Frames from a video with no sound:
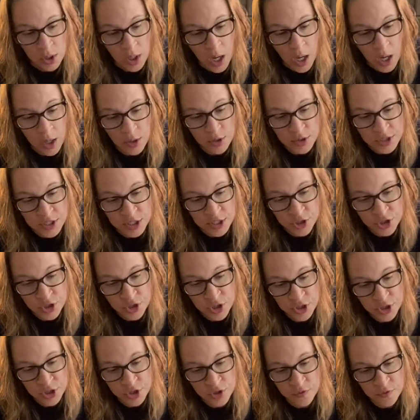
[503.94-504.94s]
Our
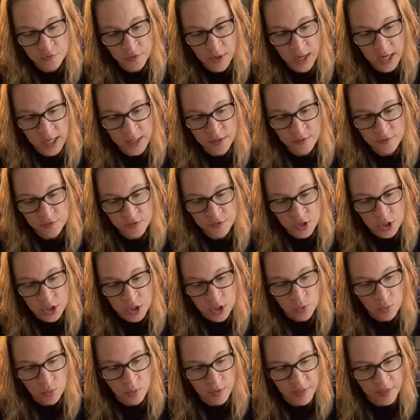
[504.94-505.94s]
district survived
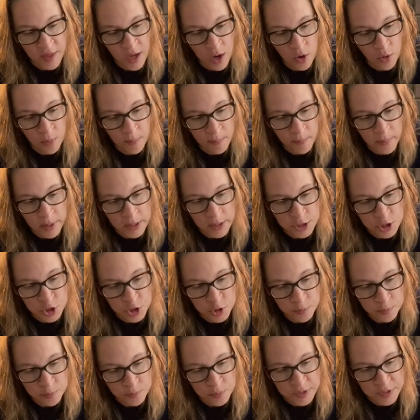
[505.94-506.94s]
without
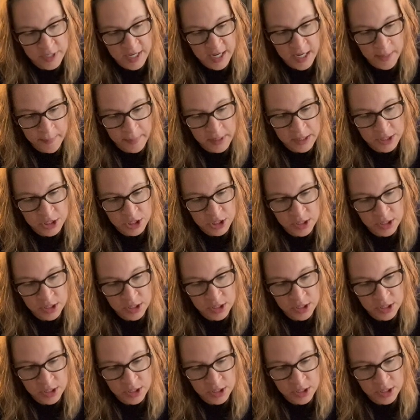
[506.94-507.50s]
much damage,